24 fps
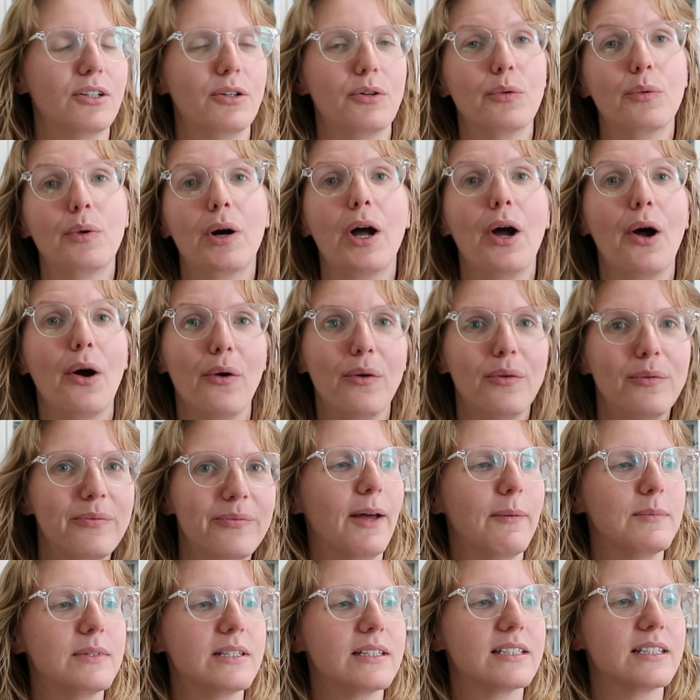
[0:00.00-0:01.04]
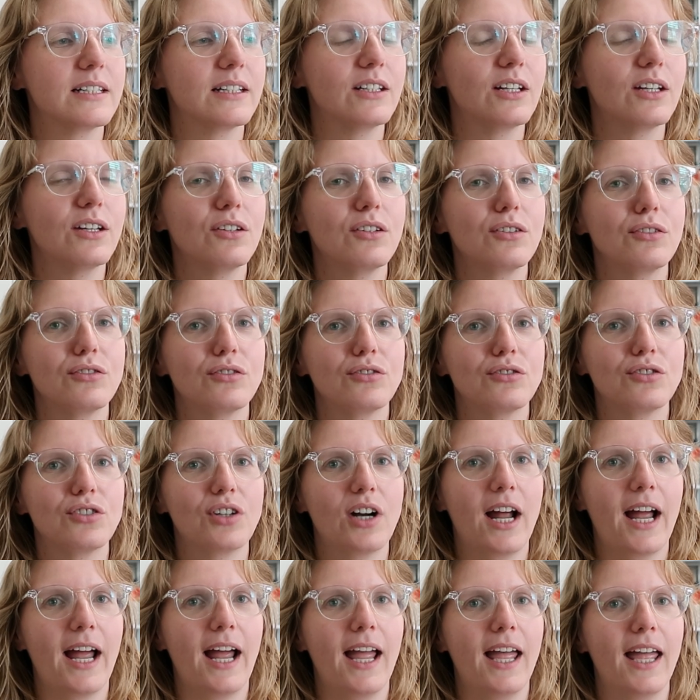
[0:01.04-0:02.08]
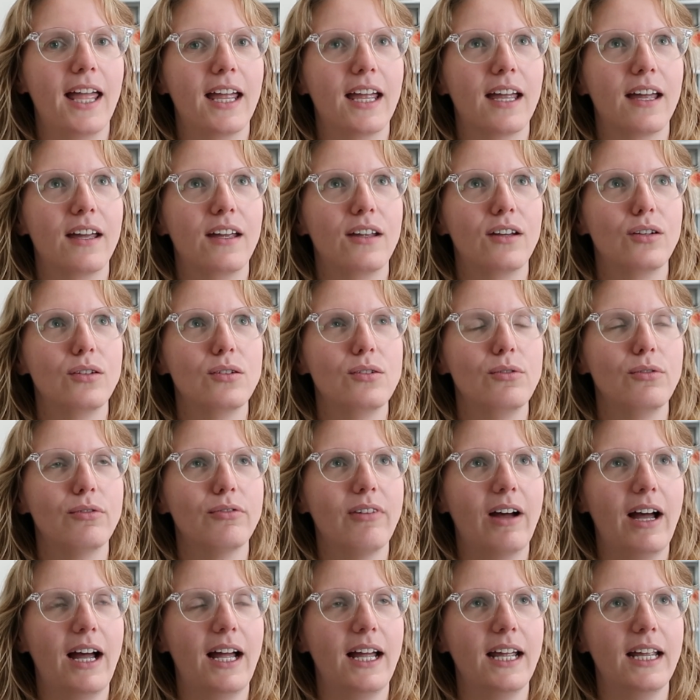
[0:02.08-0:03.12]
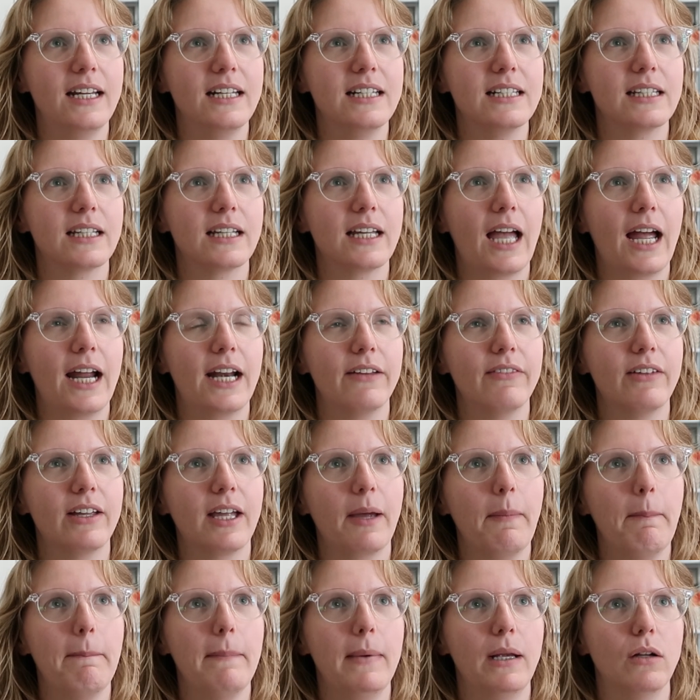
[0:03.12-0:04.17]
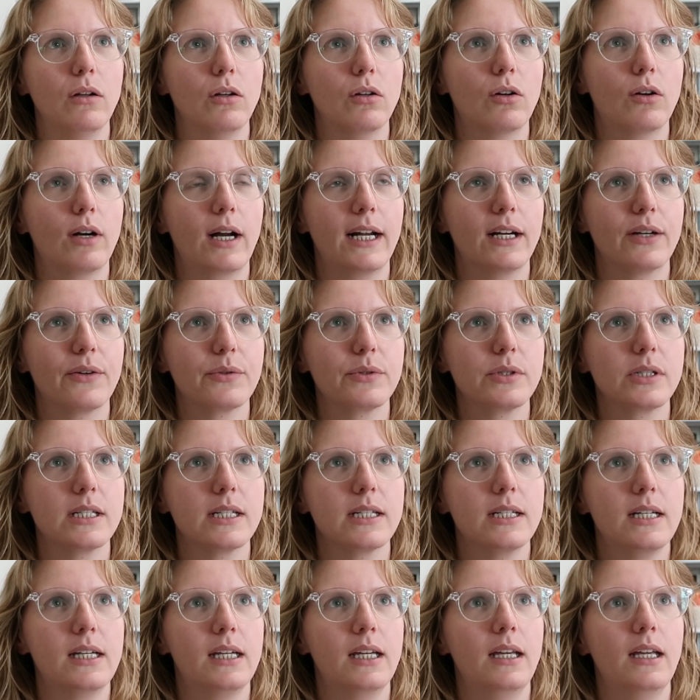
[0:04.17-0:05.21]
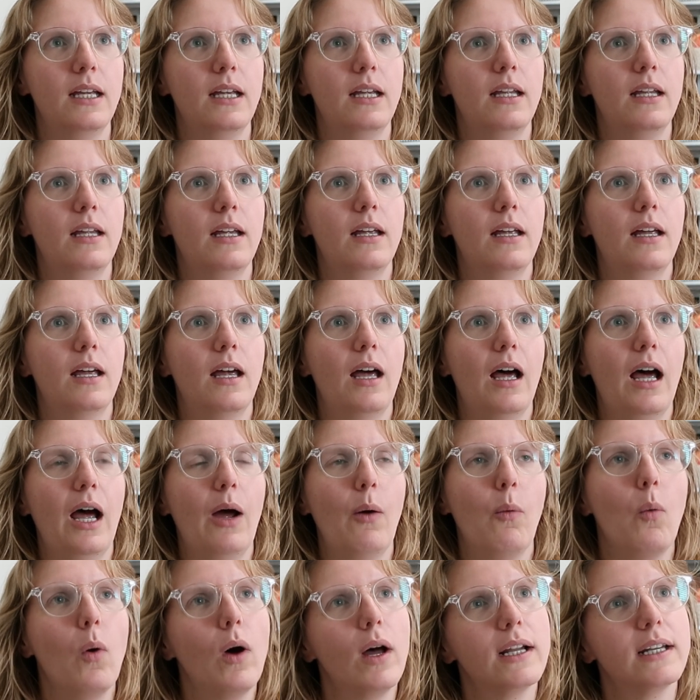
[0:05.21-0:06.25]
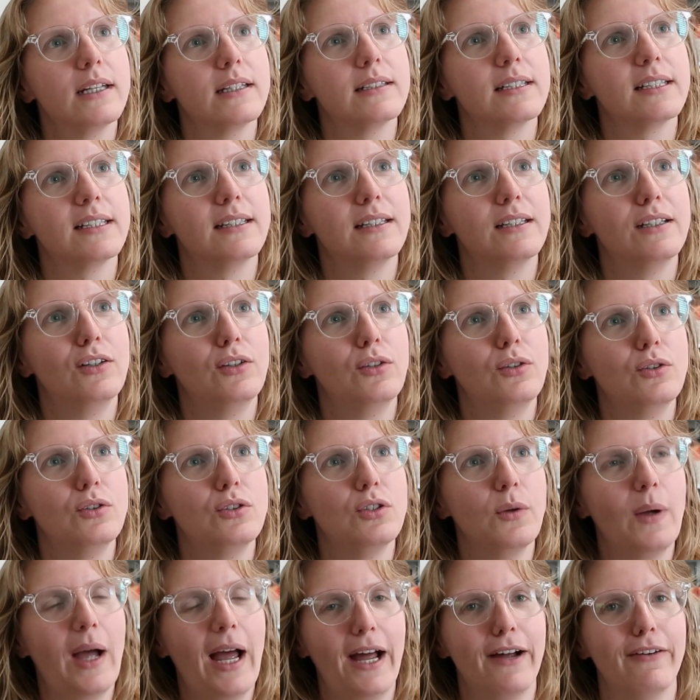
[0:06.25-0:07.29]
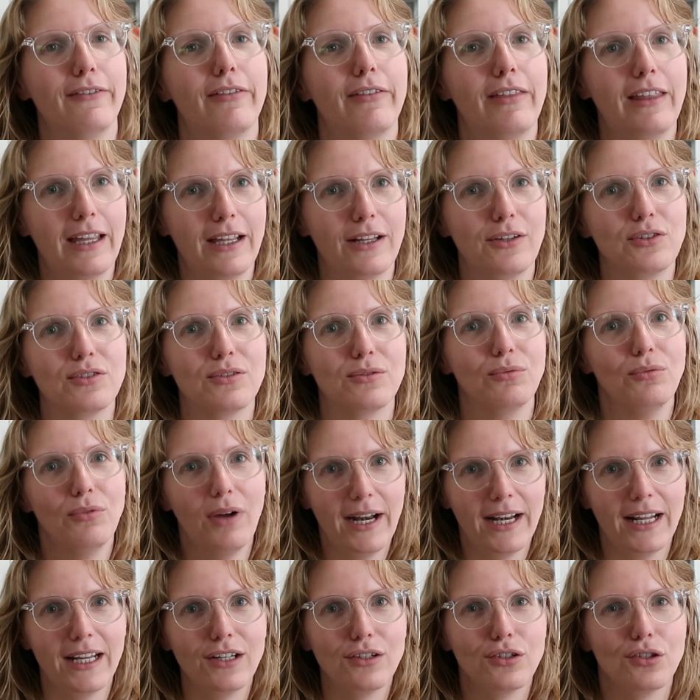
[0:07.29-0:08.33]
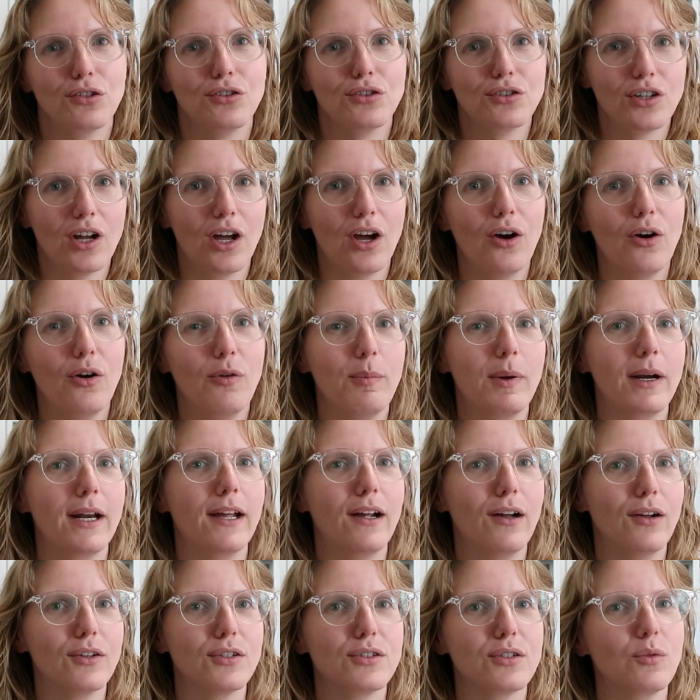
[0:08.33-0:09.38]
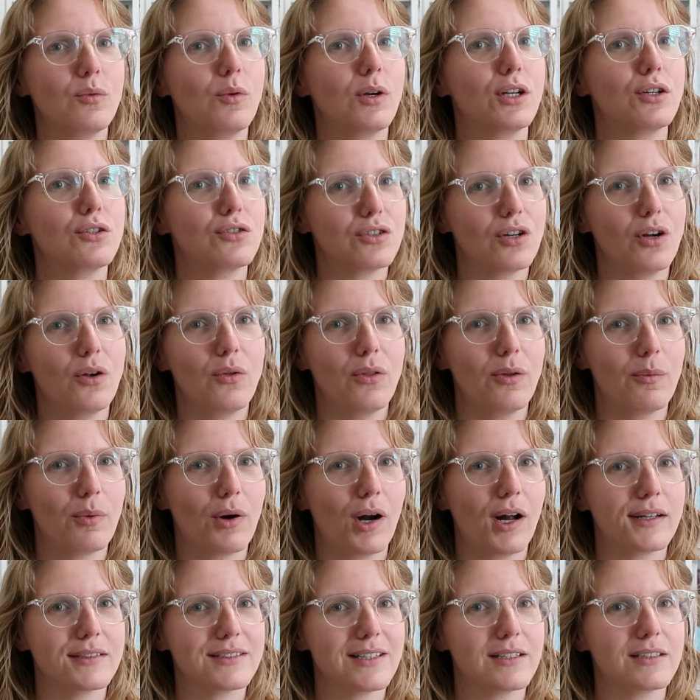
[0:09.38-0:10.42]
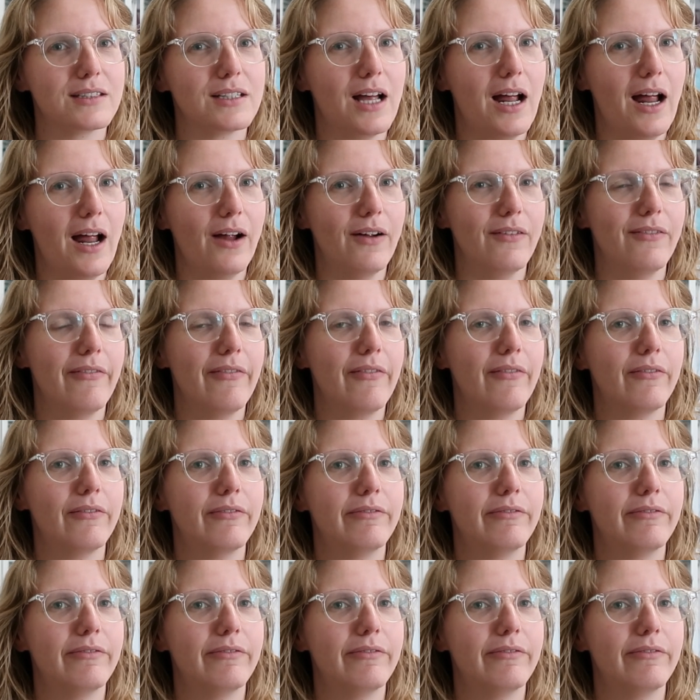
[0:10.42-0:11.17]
grow. I'm still trying to find kind of like a middle ground. I want to have things ready to show, but I also want to show the process of